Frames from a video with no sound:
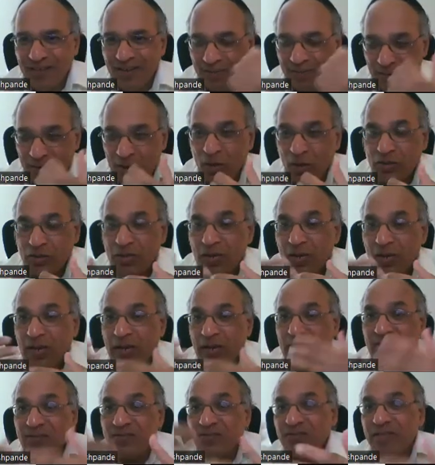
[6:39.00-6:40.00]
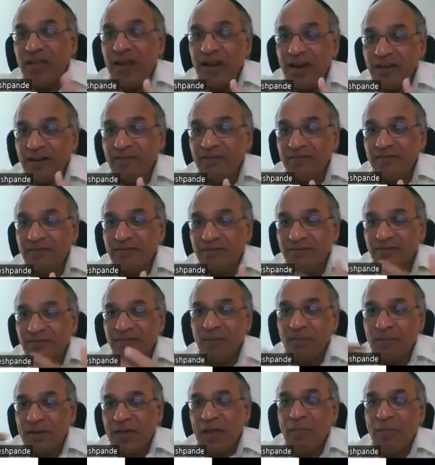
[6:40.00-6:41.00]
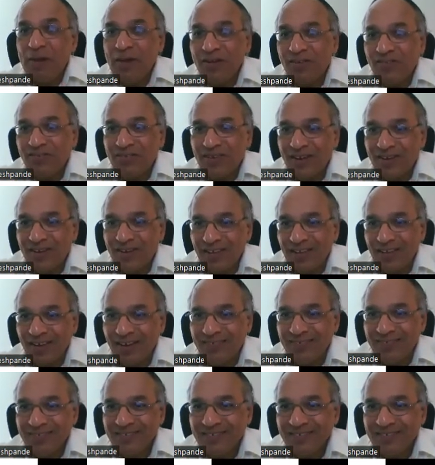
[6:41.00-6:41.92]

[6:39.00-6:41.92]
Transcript: because inside some chemicals are there.